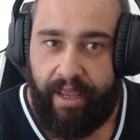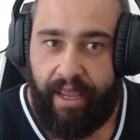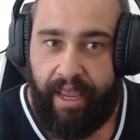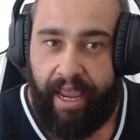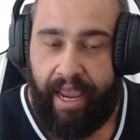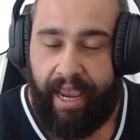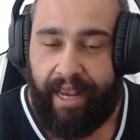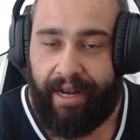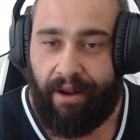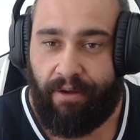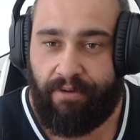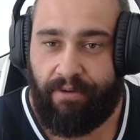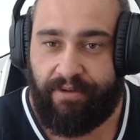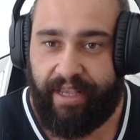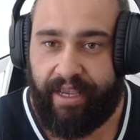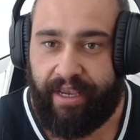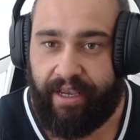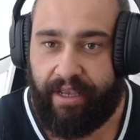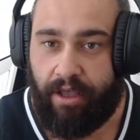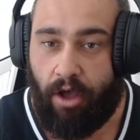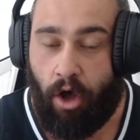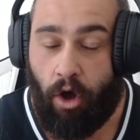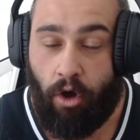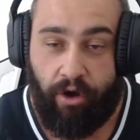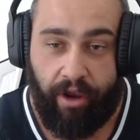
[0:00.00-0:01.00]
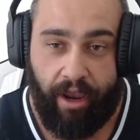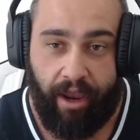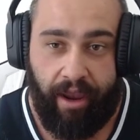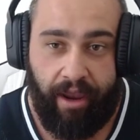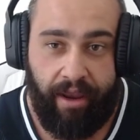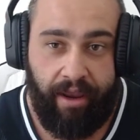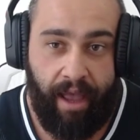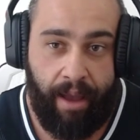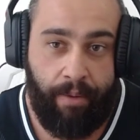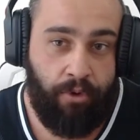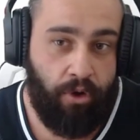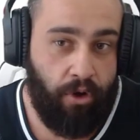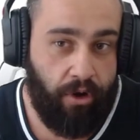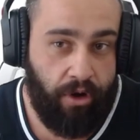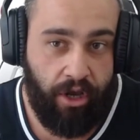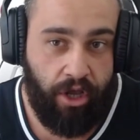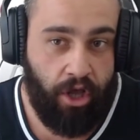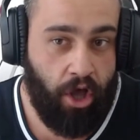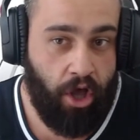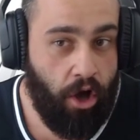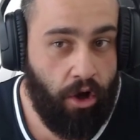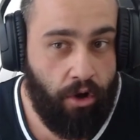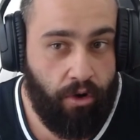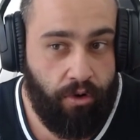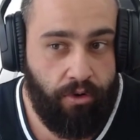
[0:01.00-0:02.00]
And I was like, okay, I'm going to
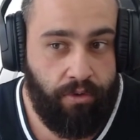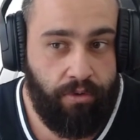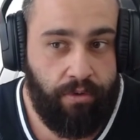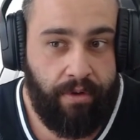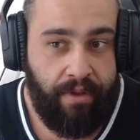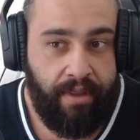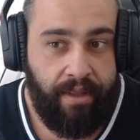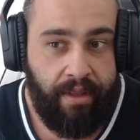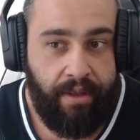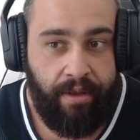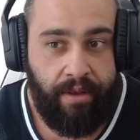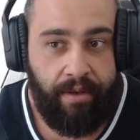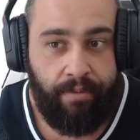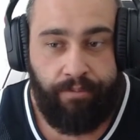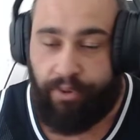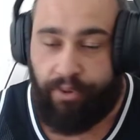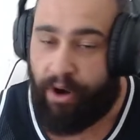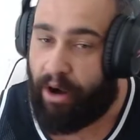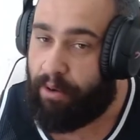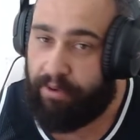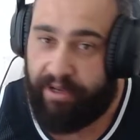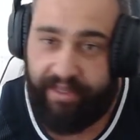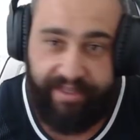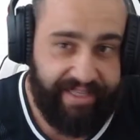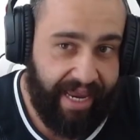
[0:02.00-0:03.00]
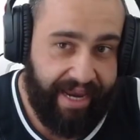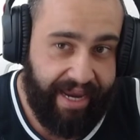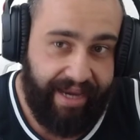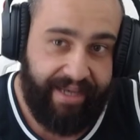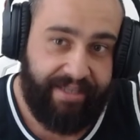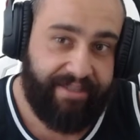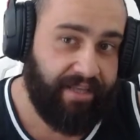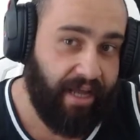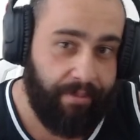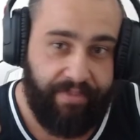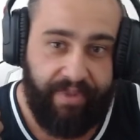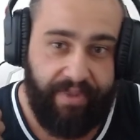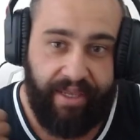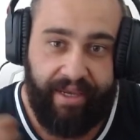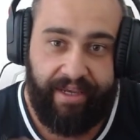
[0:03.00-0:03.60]
go probably take something.